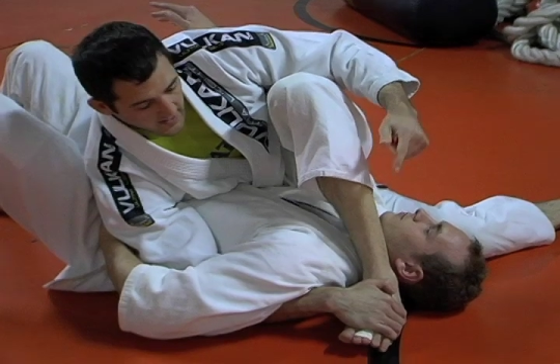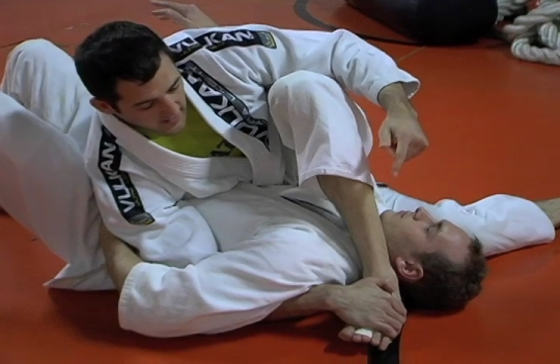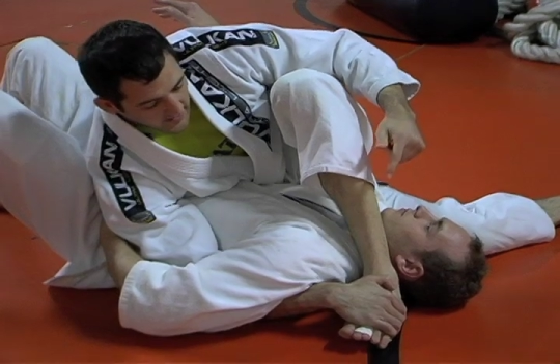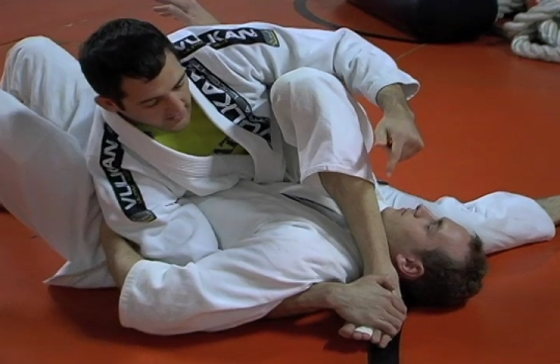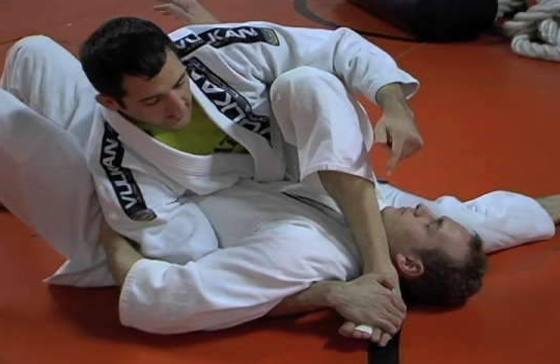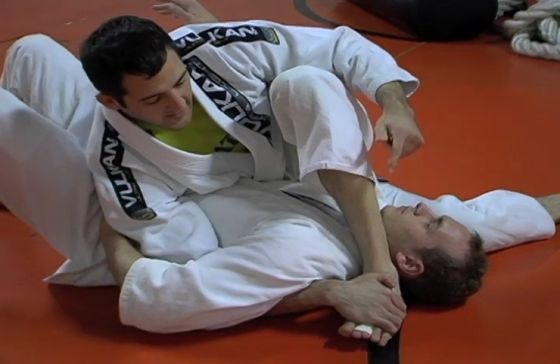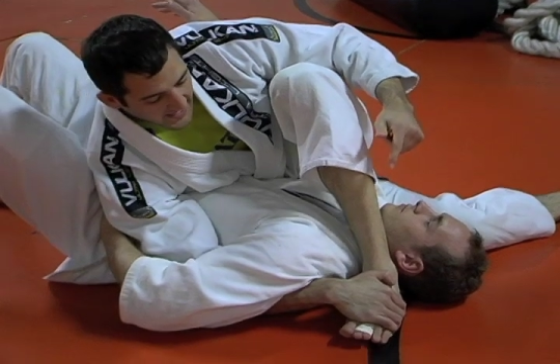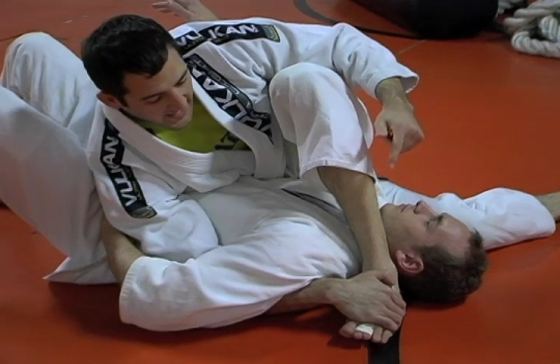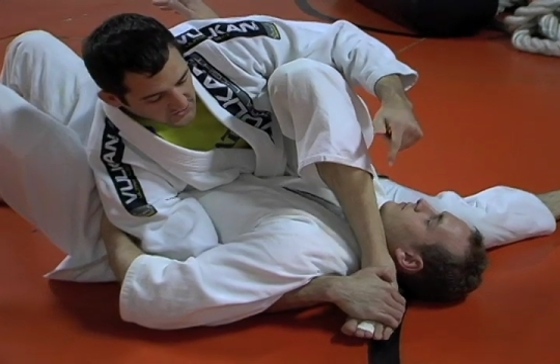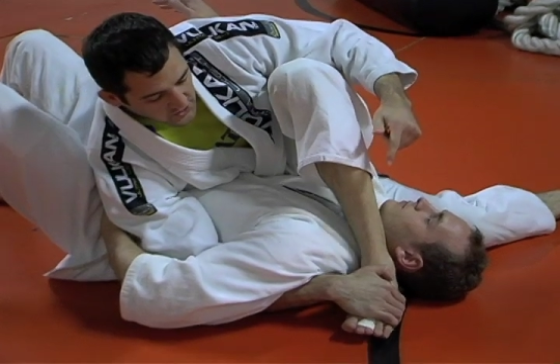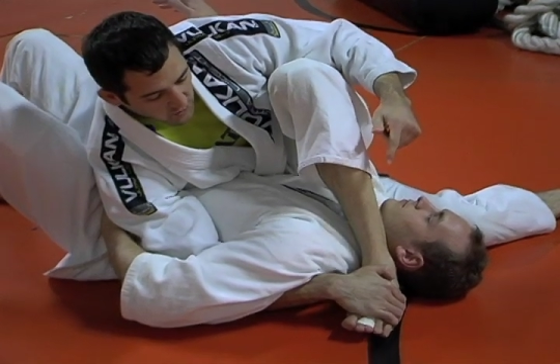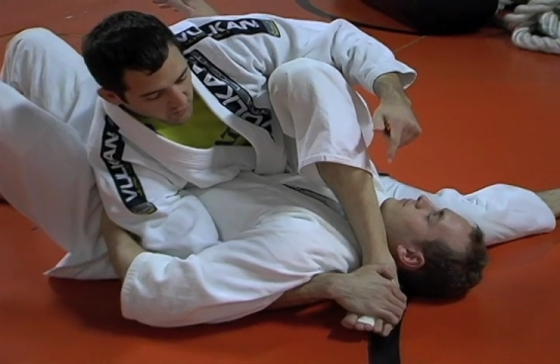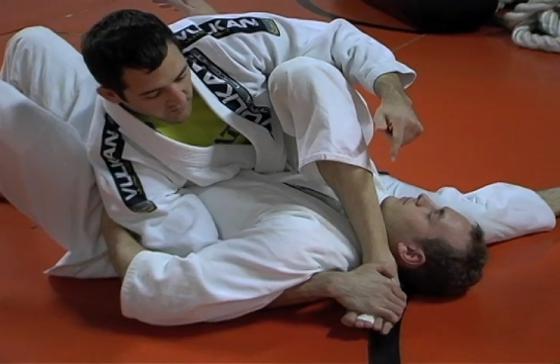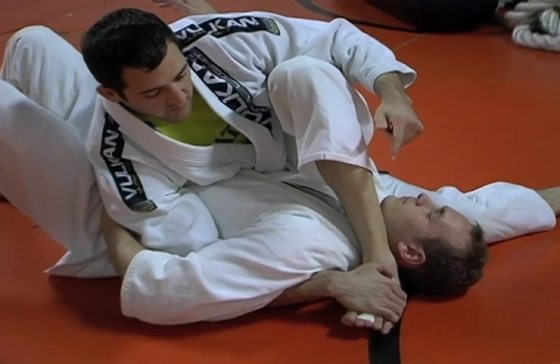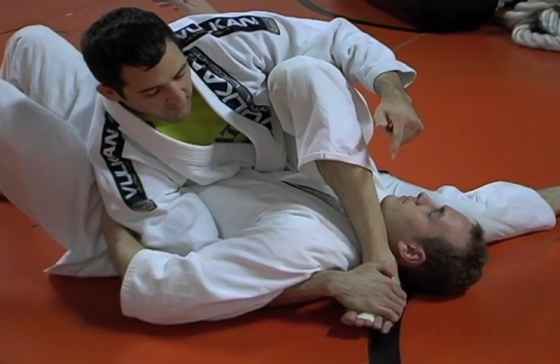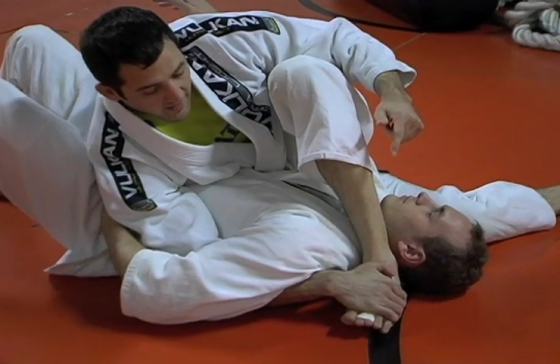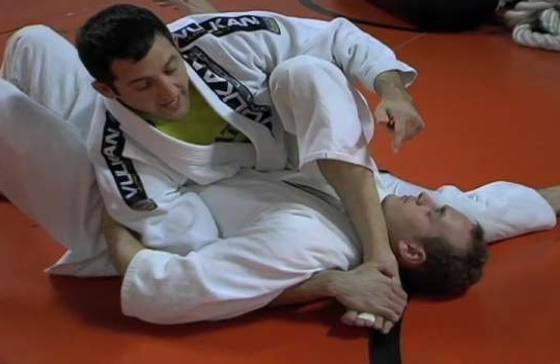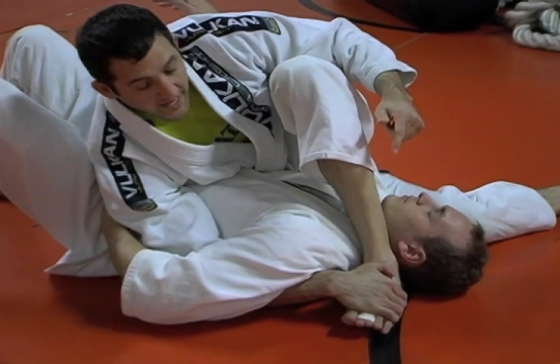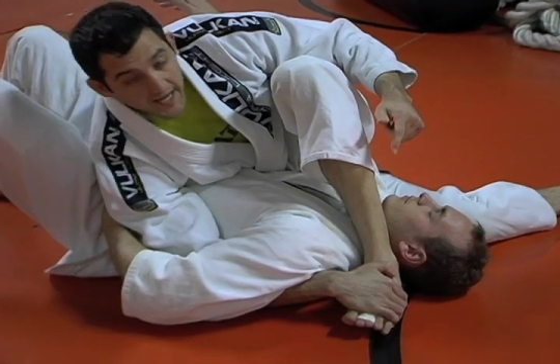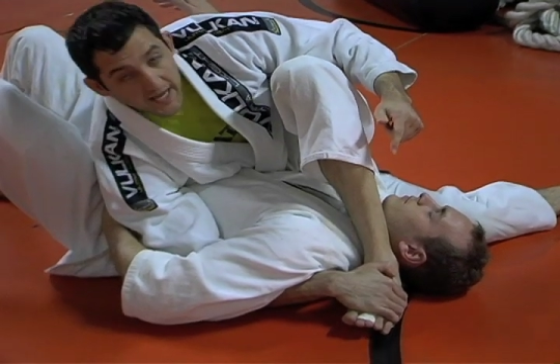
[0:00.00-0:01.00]
and catch it with
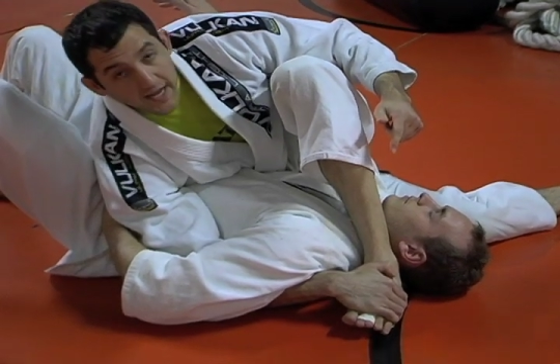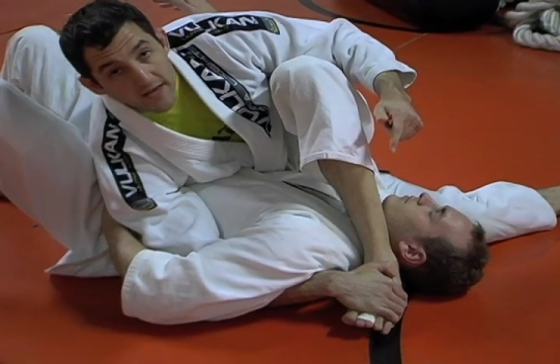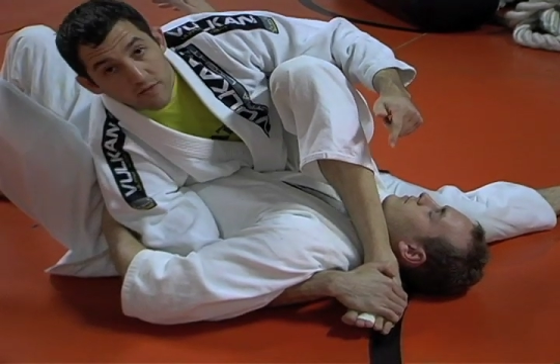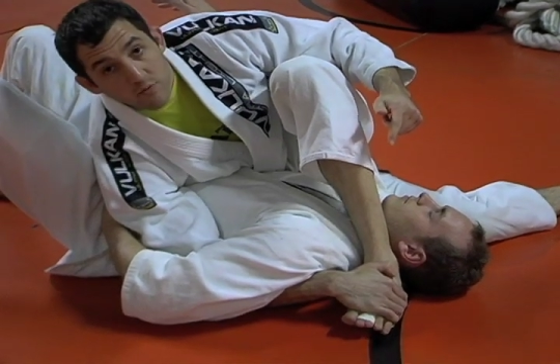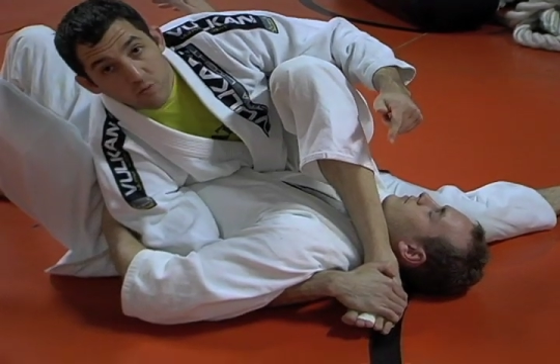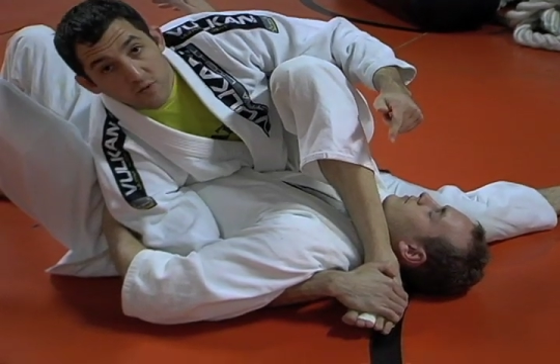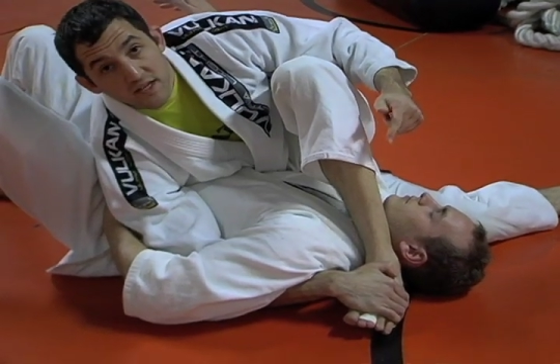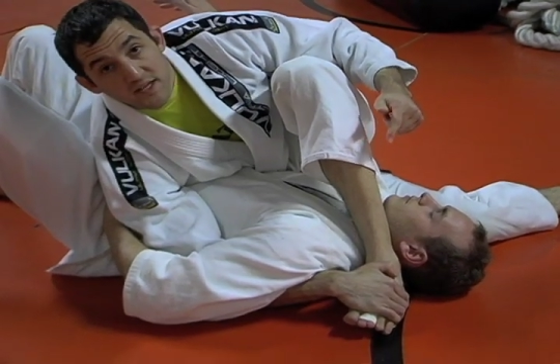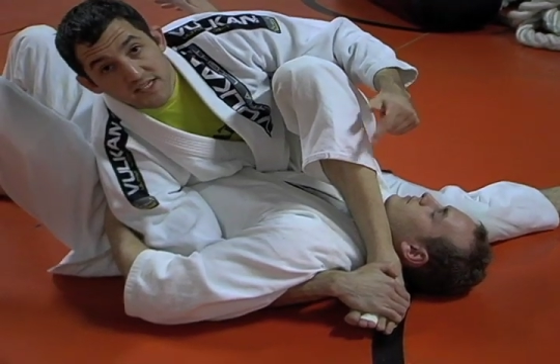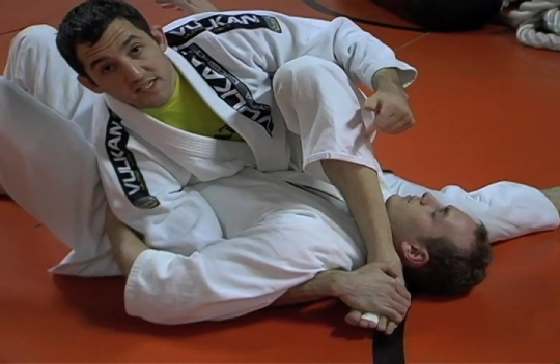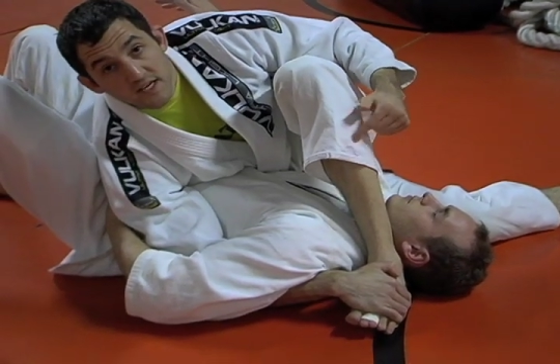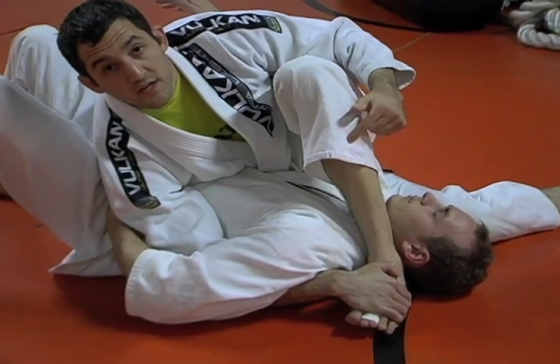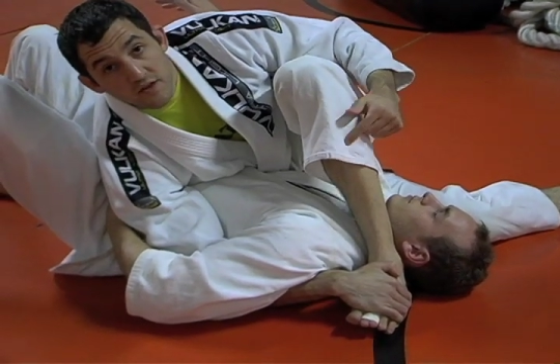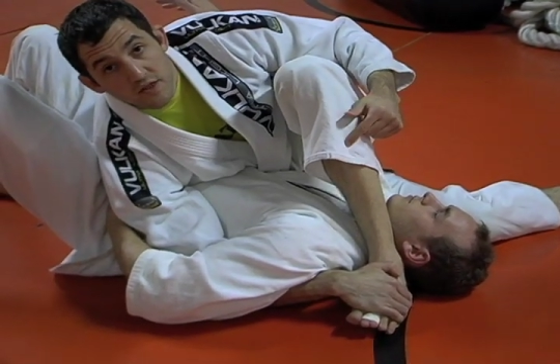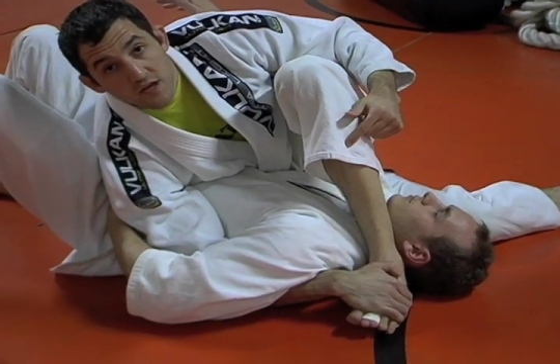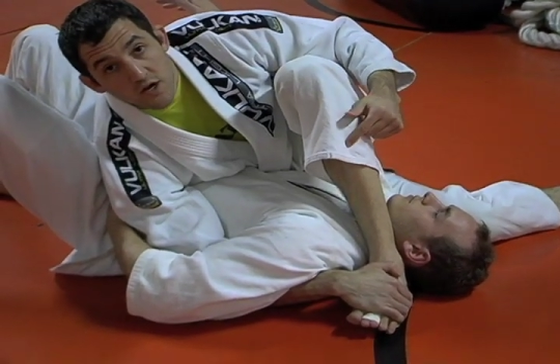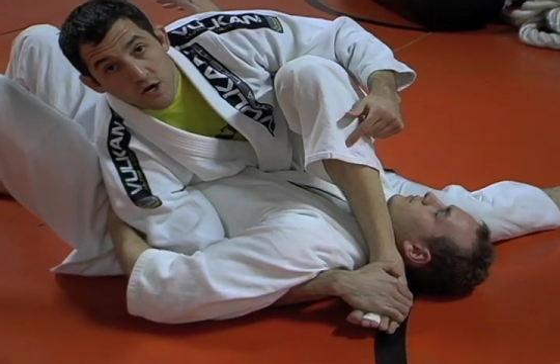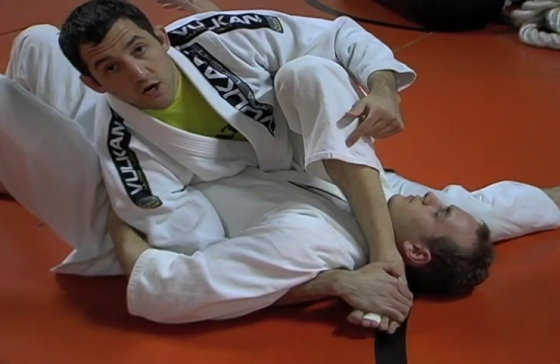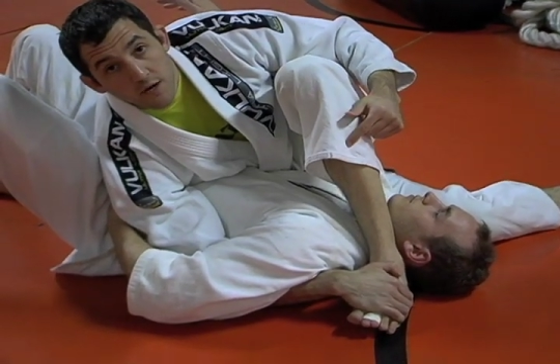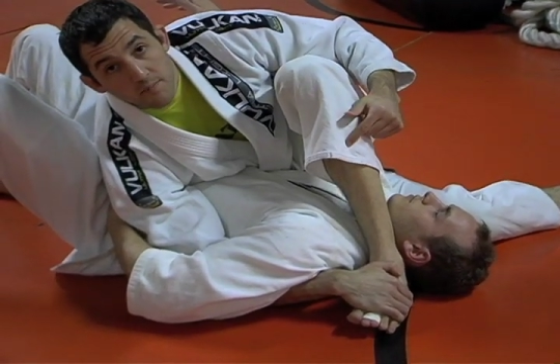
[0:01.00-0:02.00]
my hand, the one that's under
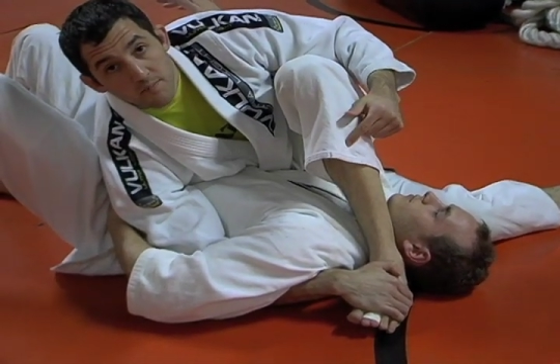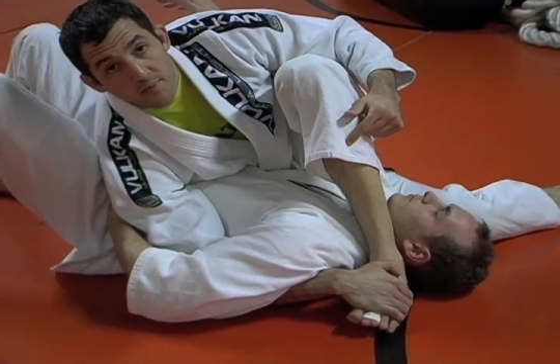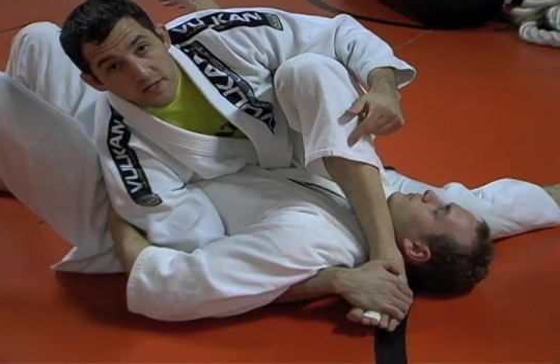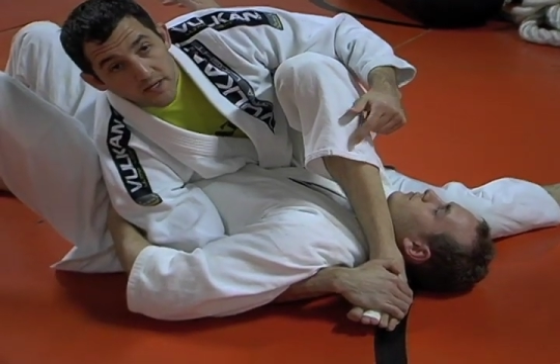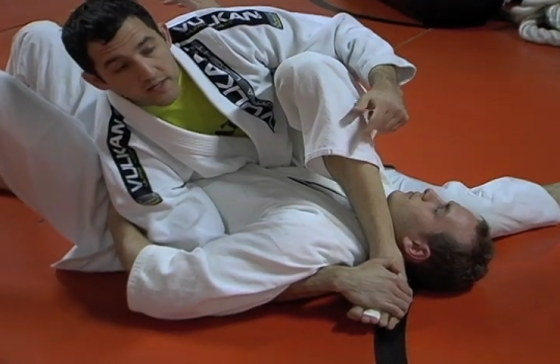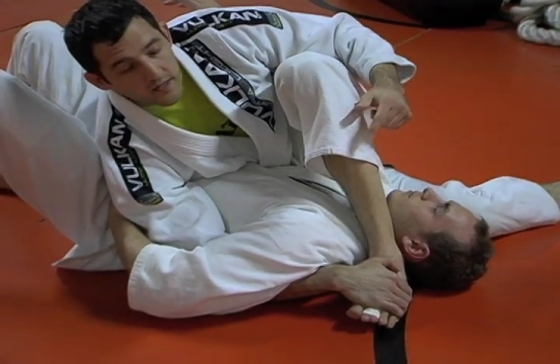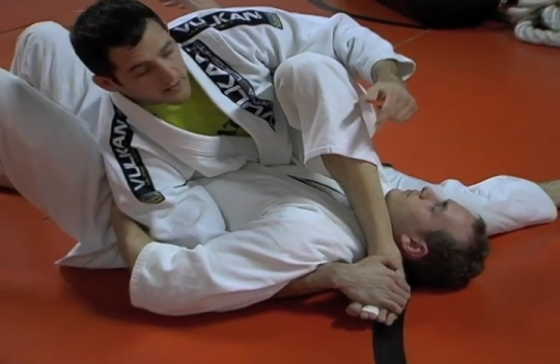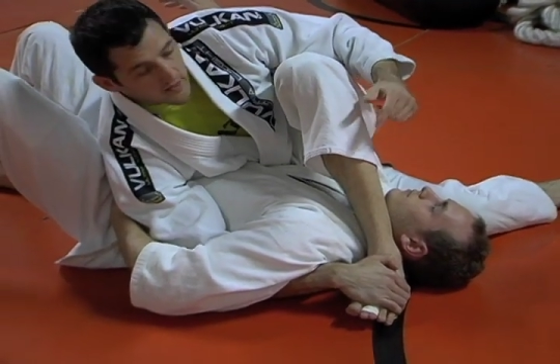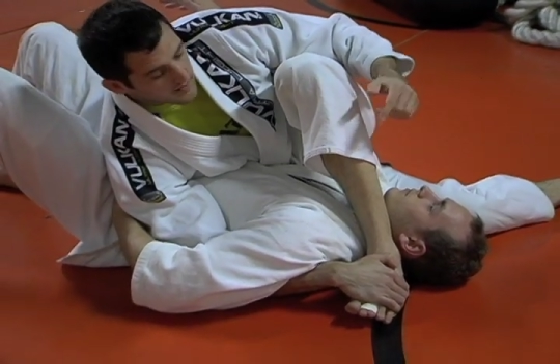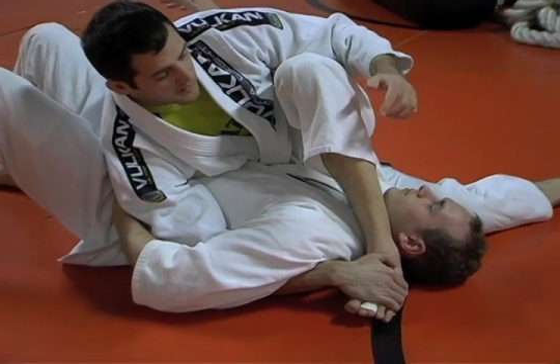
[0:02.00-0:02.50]
the armpit.